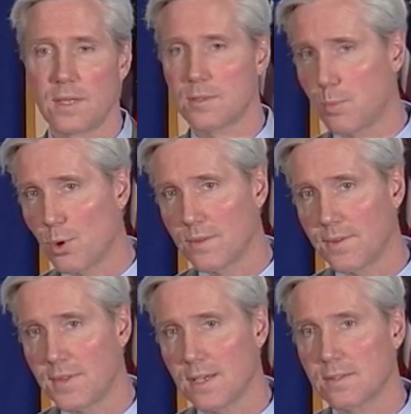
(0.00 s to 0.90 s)
supportive
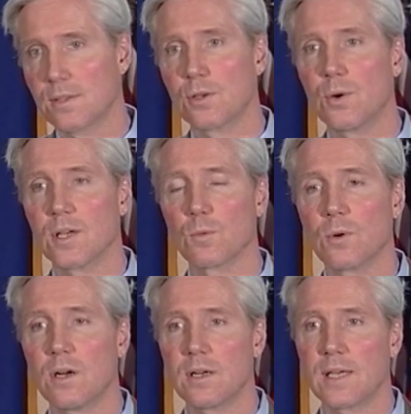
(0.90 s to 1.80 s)
of things that are going
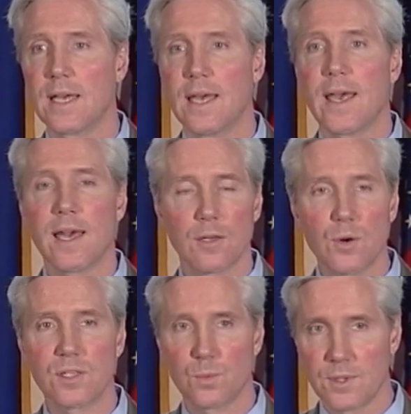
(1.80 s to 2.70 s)
wrong, and
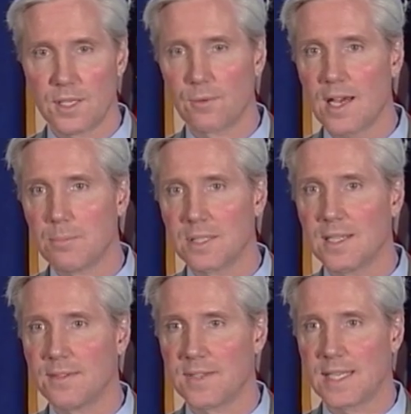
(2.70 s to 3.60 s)
always willing to grab a
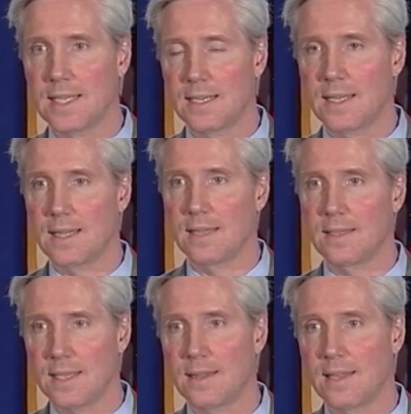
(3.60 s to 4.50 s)
glove and get in
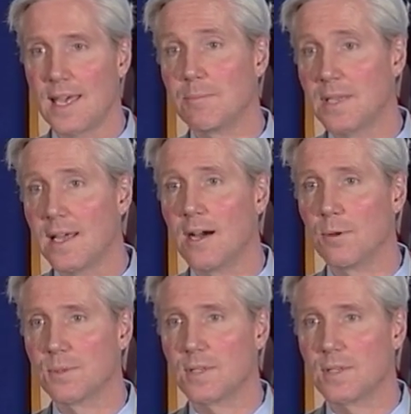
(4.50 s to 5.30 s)
the game and help.